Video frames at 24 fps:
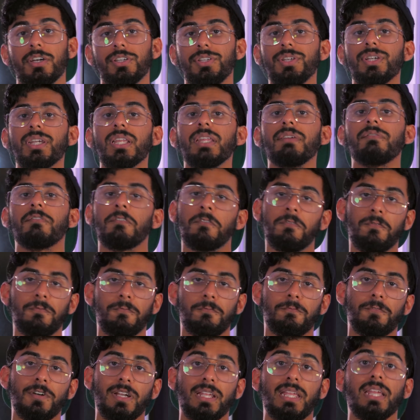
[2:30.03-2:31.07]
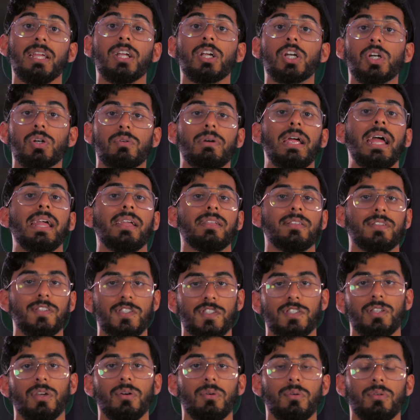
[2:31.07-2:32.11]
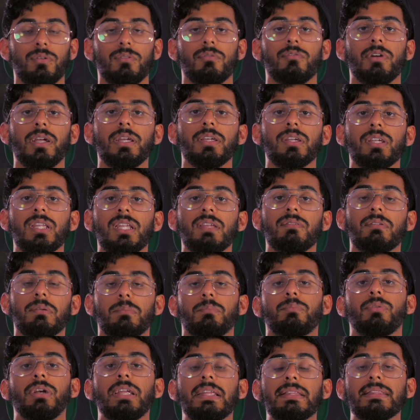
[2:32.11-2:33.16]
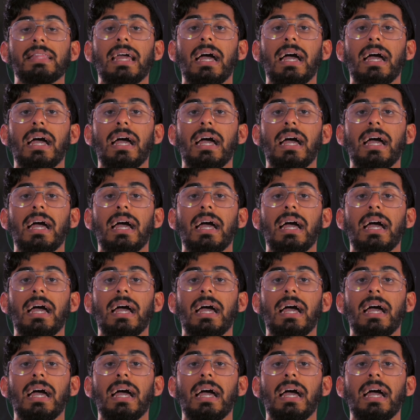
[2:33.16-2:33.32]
you can even freaking crack stone, right? You can even break